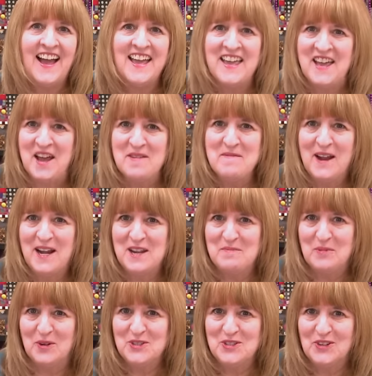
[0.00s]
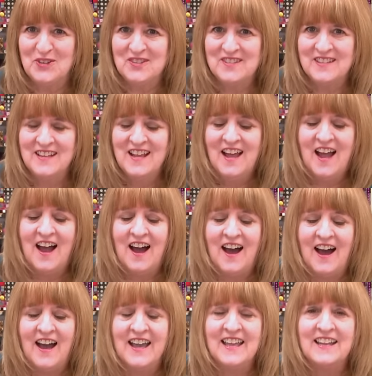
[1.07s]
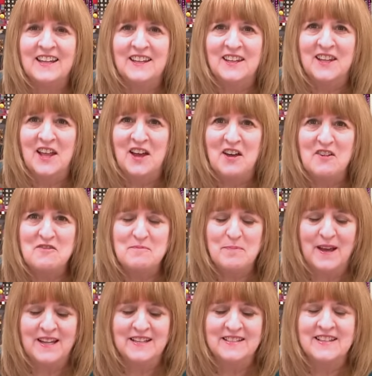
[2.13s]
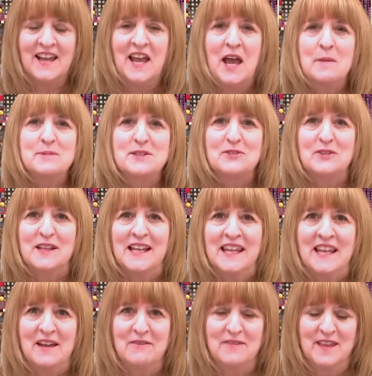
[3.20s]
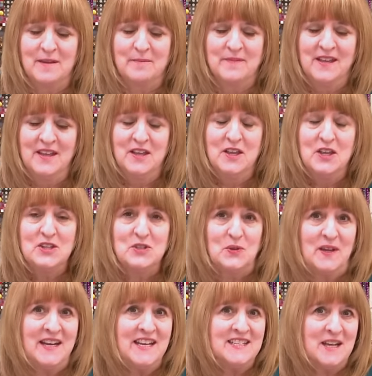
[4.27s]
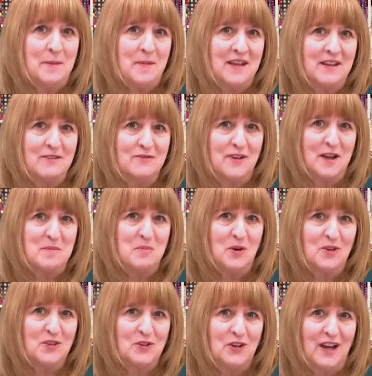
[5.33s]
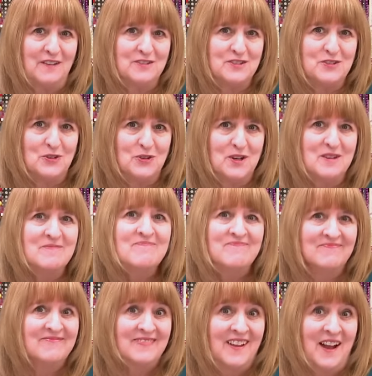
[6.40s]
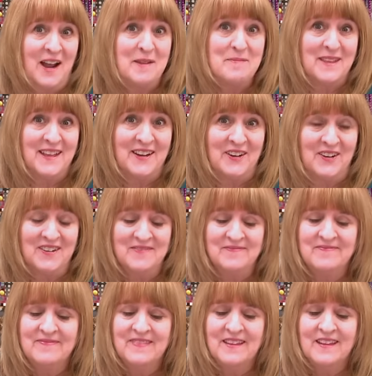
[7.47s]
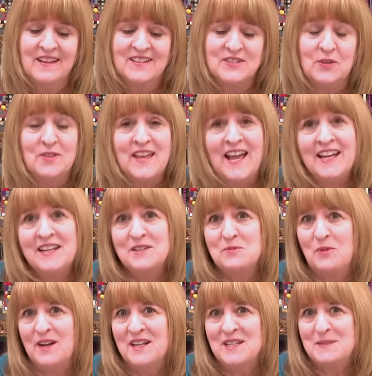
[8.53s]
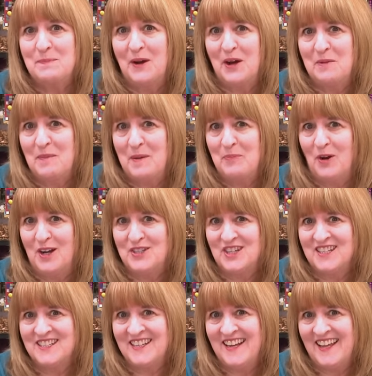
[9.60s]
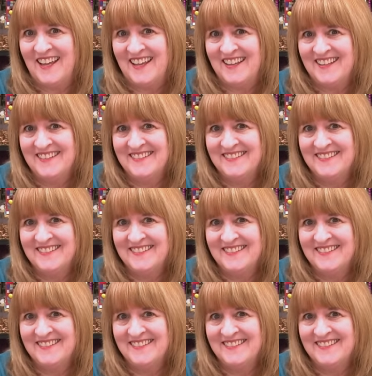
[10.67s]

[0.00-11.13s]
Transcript: Hi, I'm Heidi Borchers. I love buttons, I absolutely love them. So anytime I can find more at the craft store, I'm there. So that is what inspired my project today.